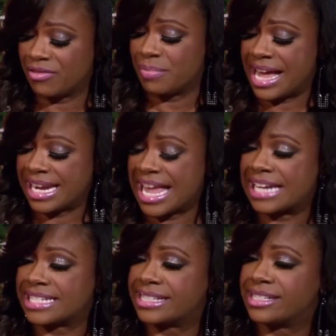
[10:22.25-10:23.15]
everybody
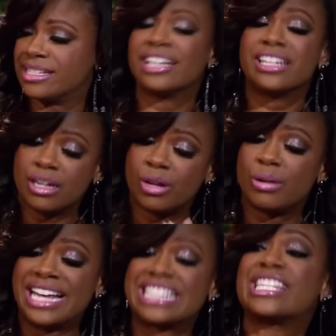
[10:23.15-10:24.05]
at a you
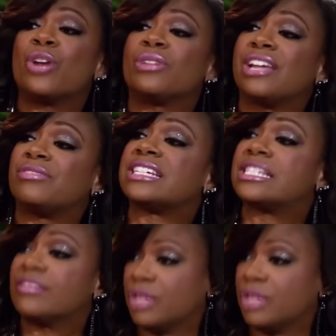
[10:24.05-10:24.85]
know, at a certain level